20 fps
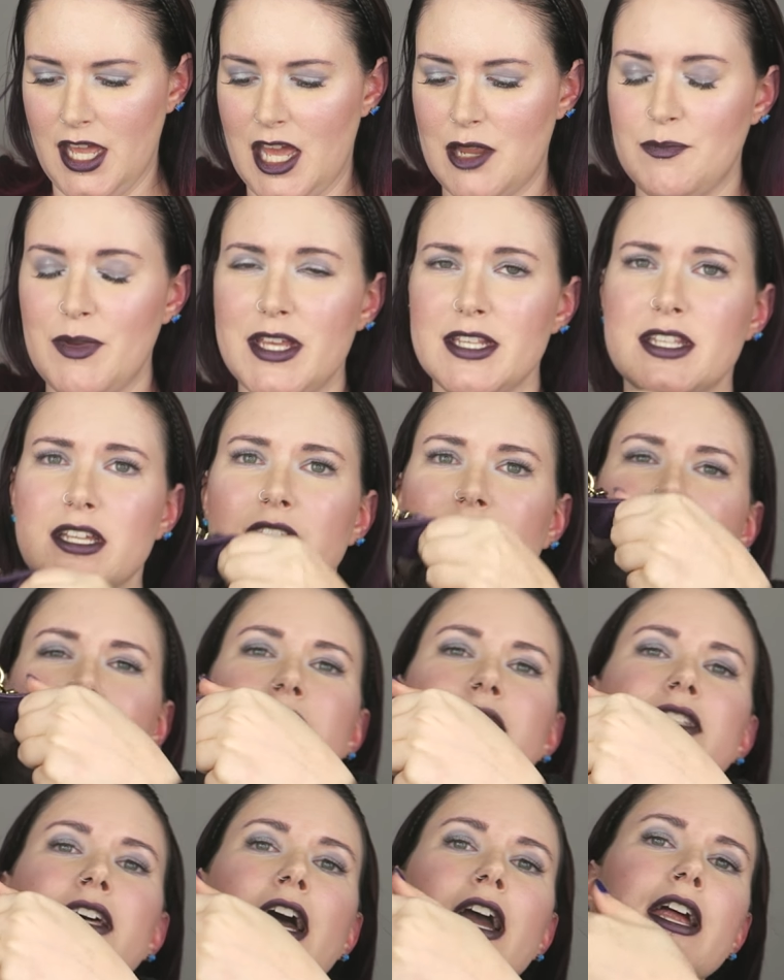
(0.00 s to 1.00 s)
And basically
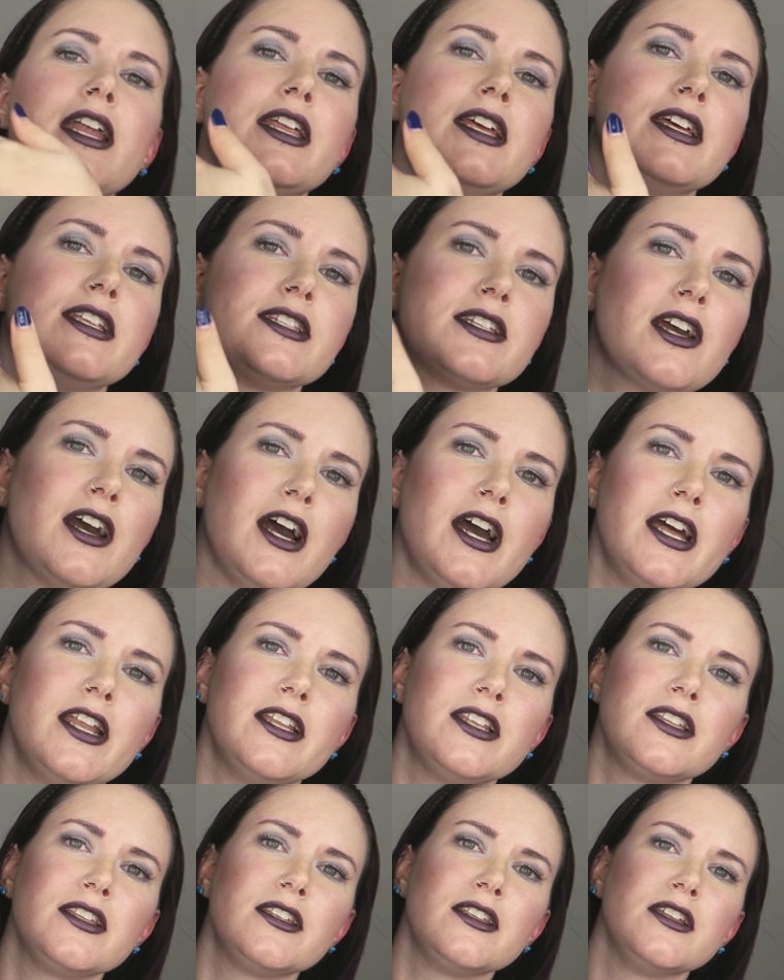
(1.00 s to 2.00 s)
inside it's
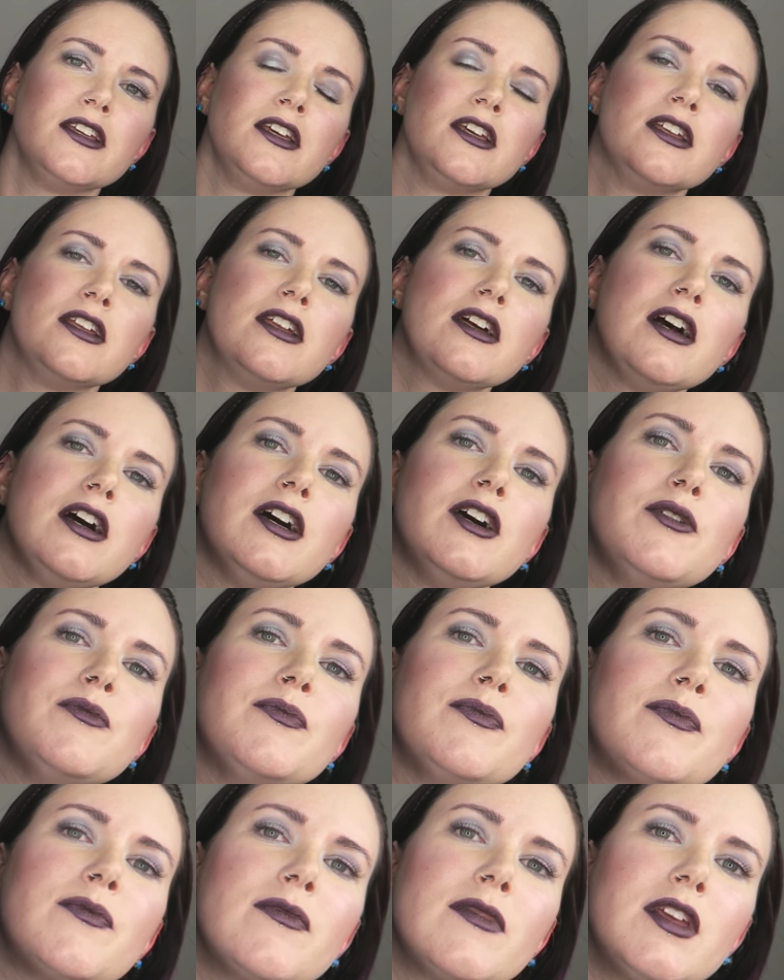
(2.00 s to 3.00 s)
got
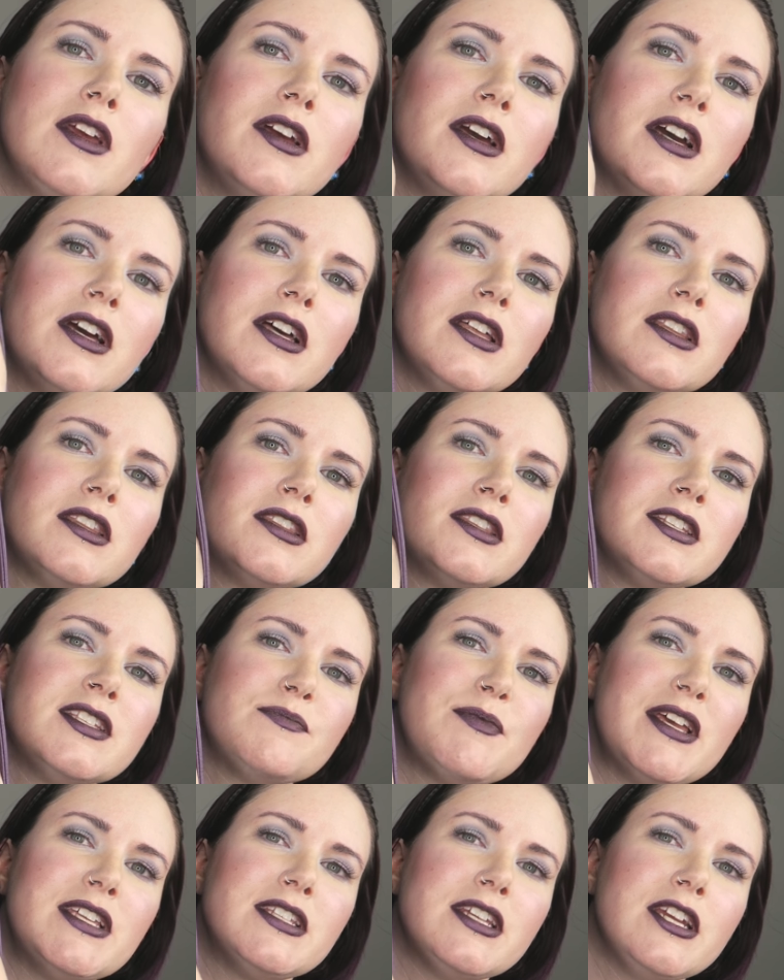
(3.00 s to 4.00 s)
um, the
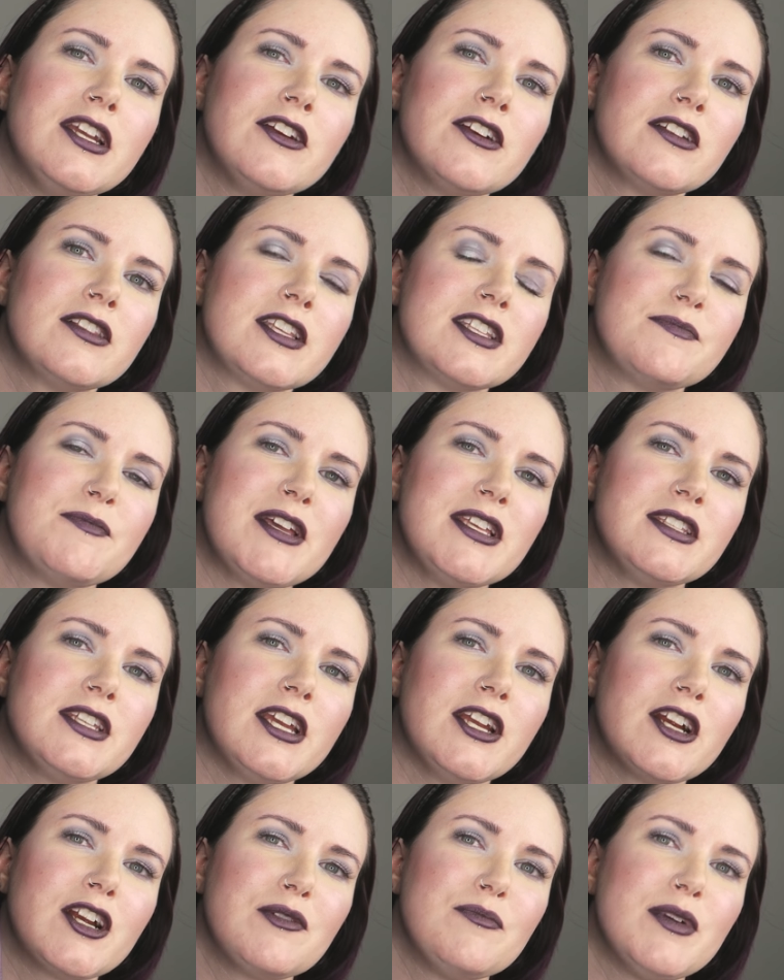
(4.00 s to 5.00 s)
space here and the space
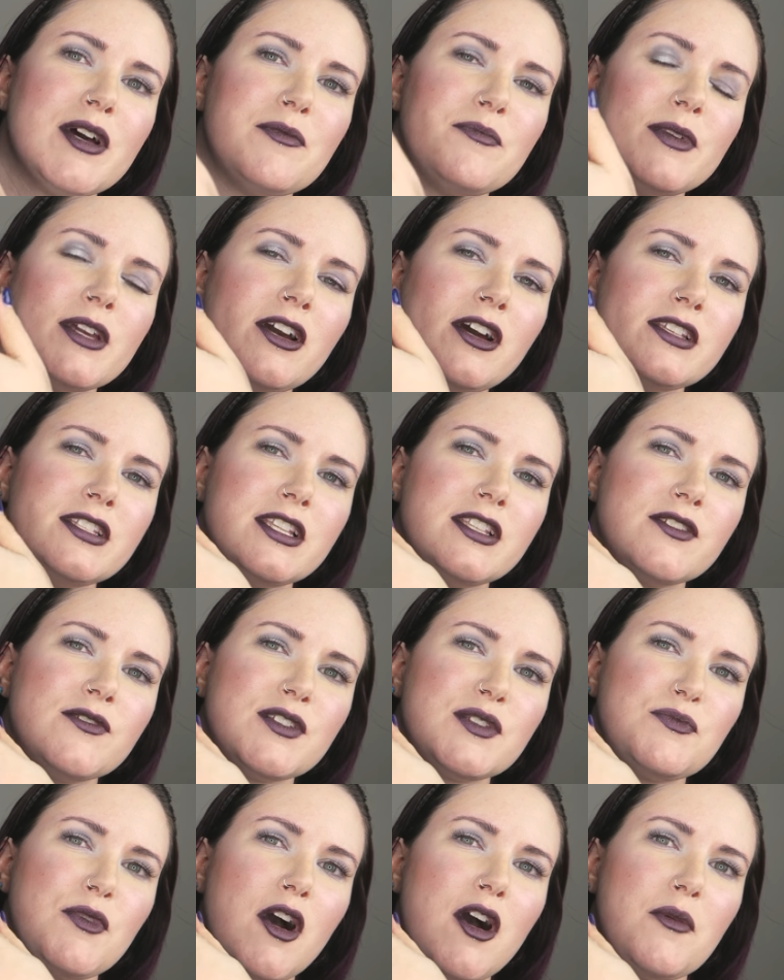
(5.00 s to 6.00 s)
here, but because it's
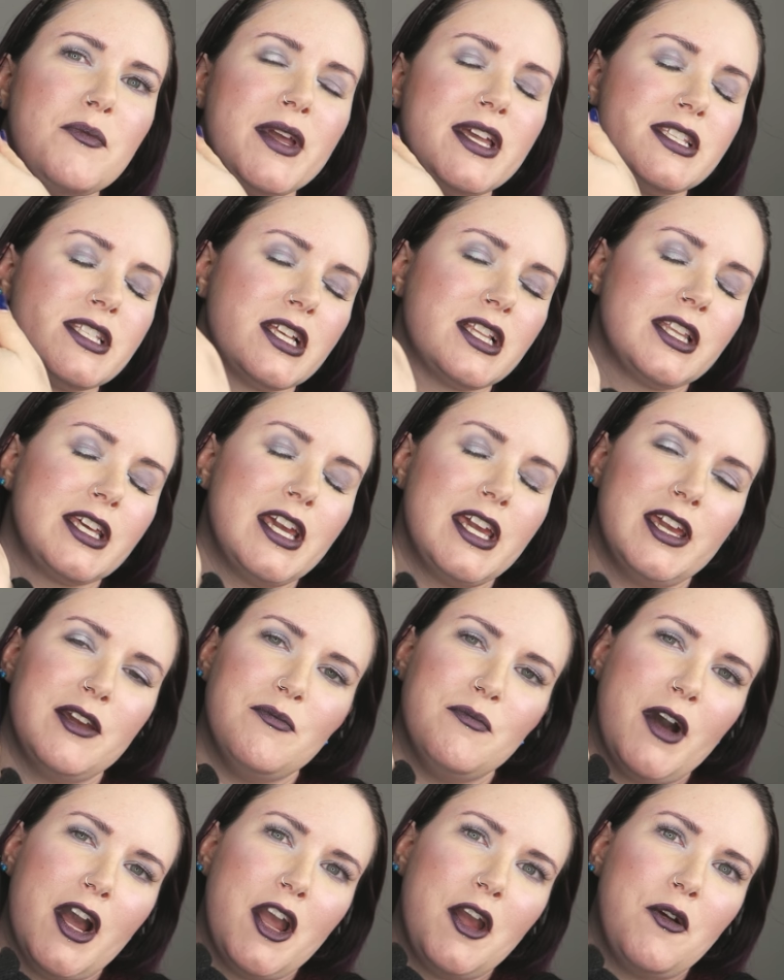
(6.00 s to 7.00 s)
so small,
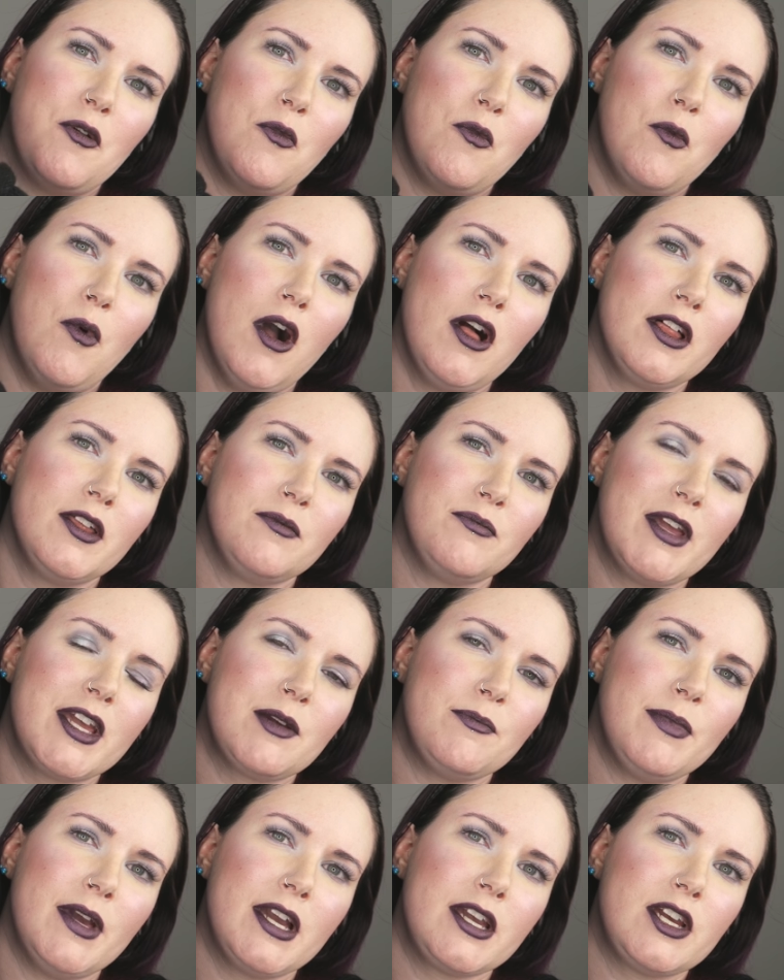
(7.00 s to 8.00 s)
basically my wallet and
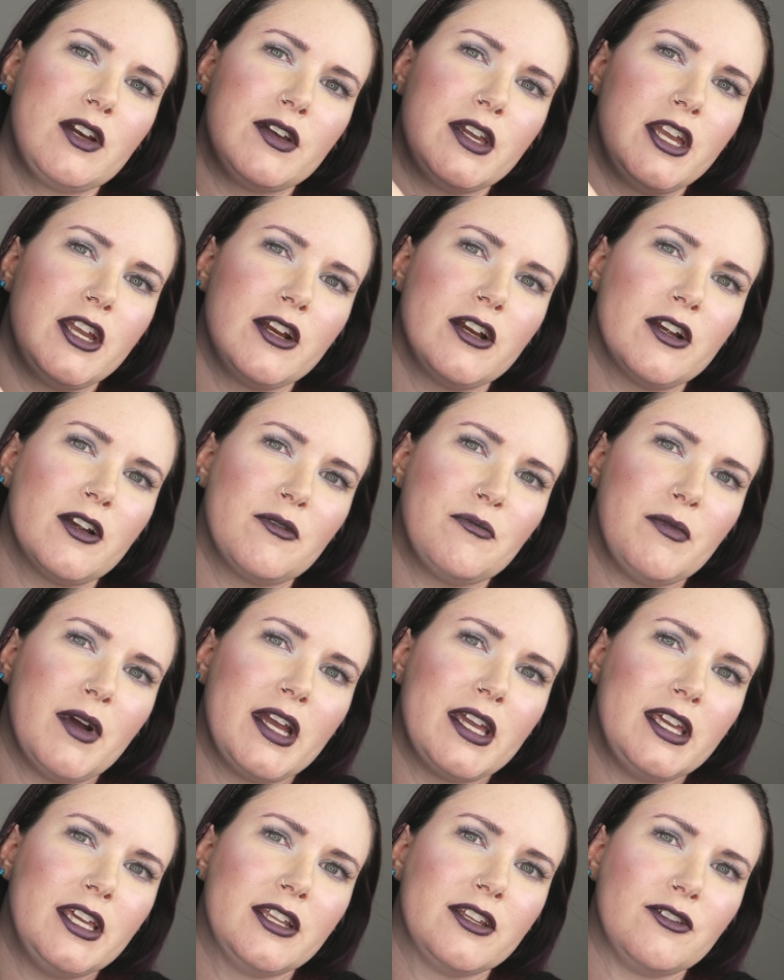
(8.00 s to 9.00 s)
makeup bag go here,
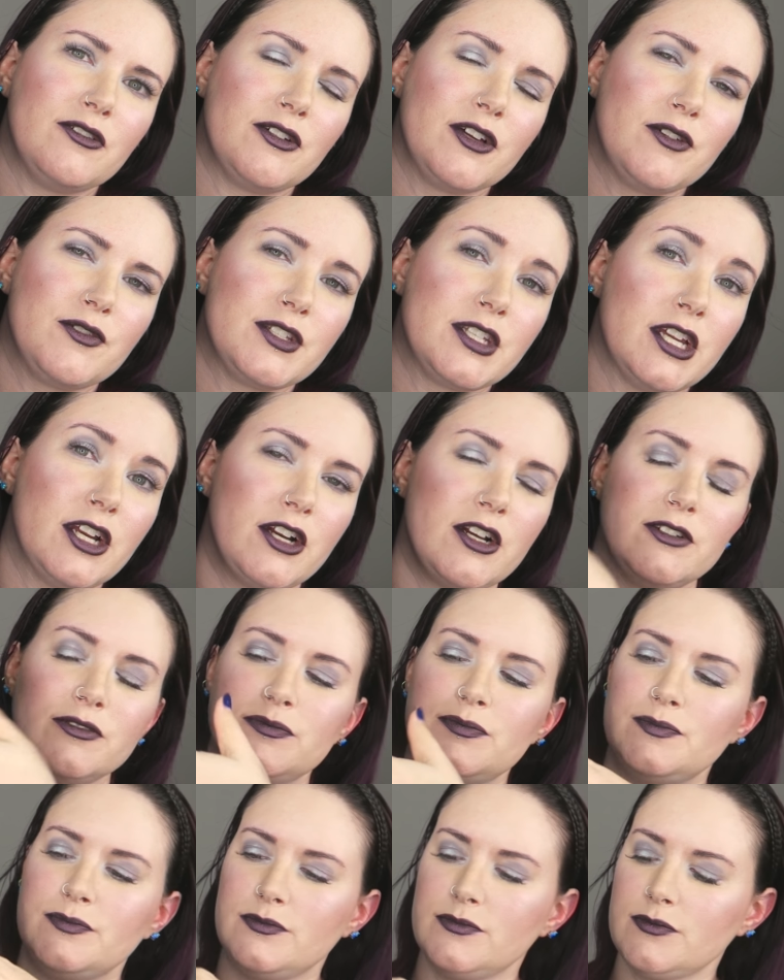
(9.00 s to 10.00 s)
my Kindle goes here.